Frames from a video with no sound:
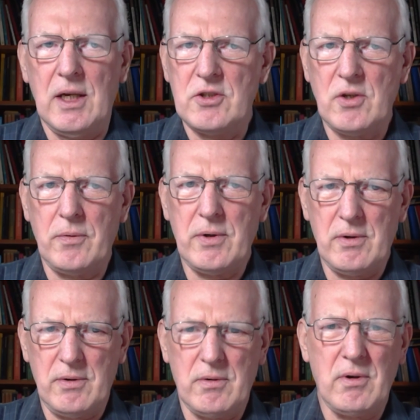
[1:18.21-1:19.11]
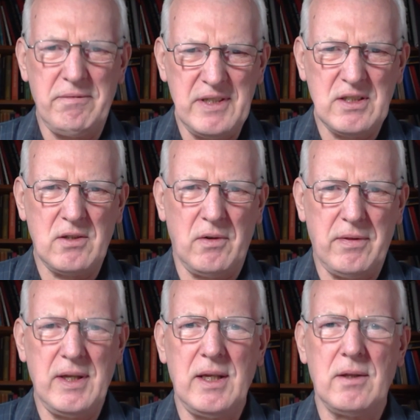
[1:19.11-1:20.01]
So they're a physical
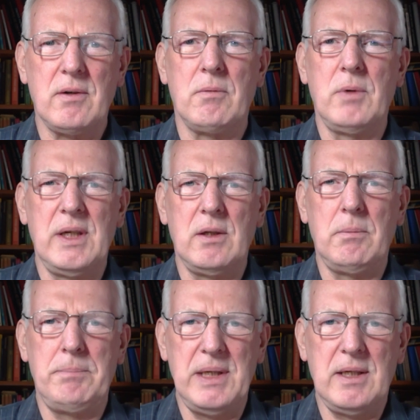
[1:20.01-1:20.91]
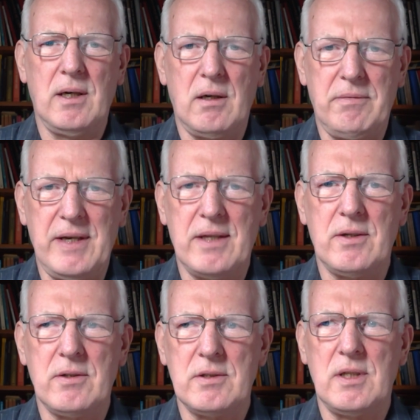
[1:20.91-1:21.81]
thing. They're real peacock
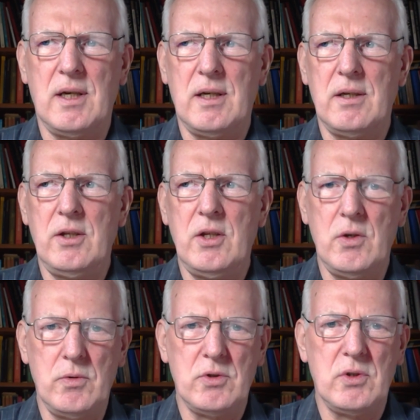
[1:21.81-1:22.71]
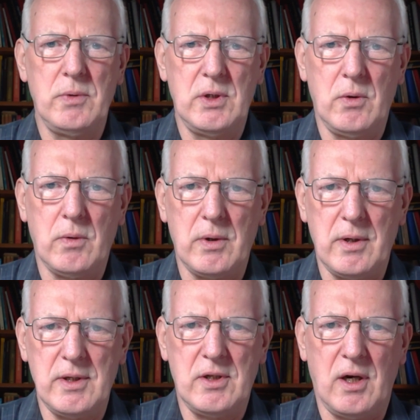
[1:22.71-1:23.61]
feathers used to adorn
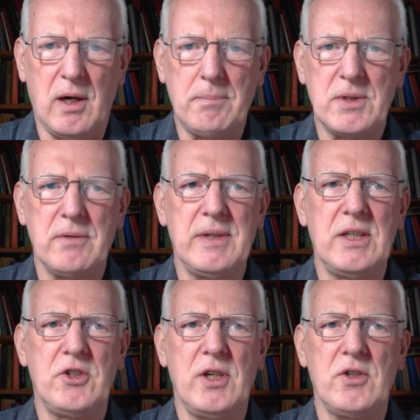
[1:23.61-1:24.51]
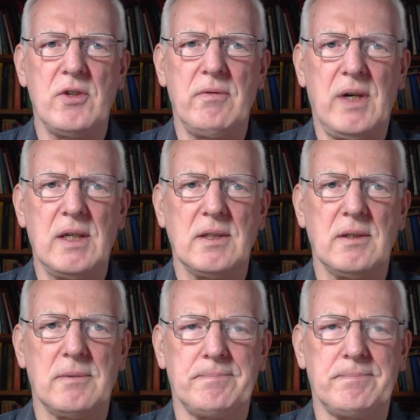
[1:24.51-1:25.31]
the tops of initiation vases.